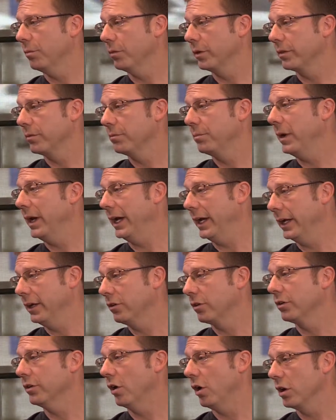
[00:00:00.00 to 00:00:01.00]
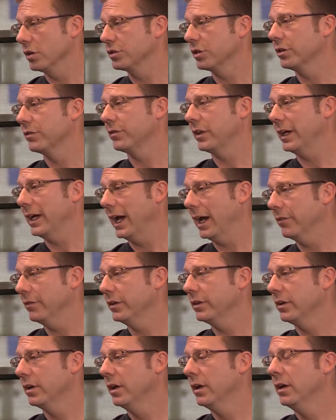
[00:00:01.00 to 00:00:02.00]
with pain or nausea if they have
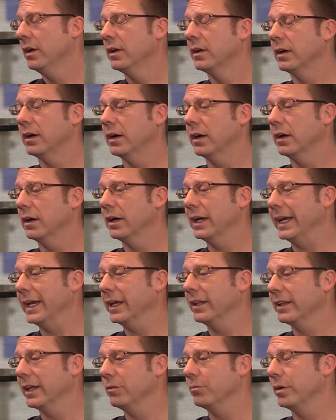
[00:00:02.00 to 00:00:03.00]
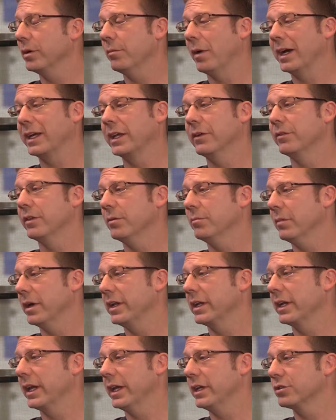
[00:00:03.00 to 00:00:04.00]
it. And then we might give them
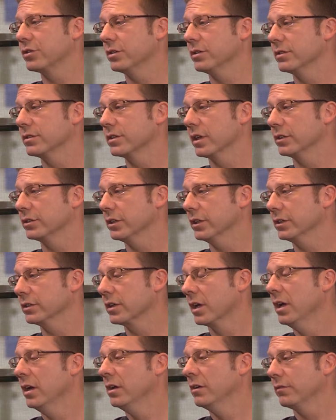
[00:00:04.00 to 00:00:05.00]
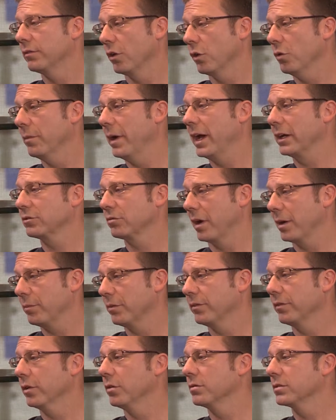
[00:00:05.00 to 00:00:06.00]
medications such as Flomax,
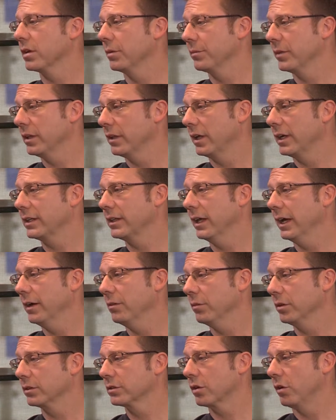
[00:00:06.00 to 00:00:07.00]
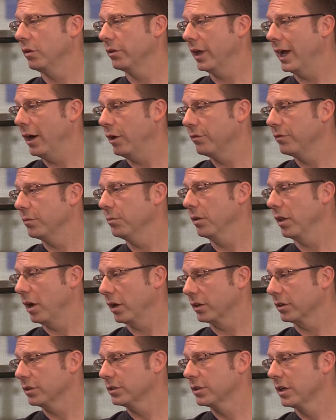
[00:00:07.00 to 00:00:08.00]
Rapaflo, something like that, what's called alpha
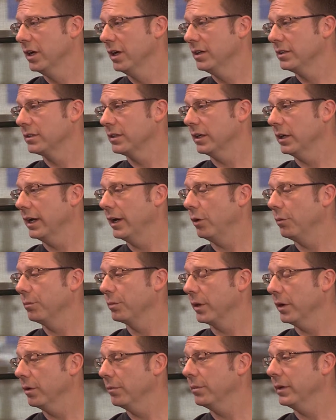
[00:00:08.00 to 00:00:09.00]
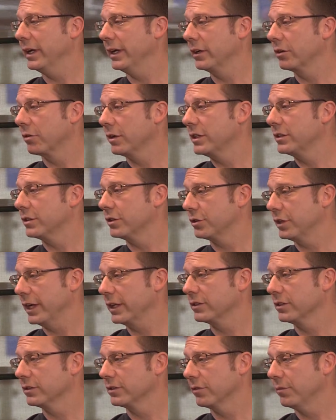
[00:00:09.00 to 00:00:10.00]
blockers, to help them increase the
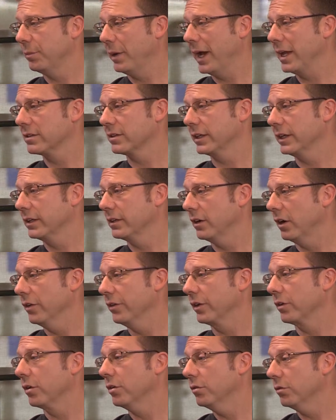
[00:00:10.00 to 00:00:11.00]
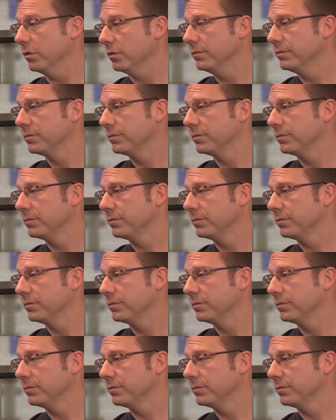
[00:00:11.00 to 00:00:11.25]
chances of passing it on their own.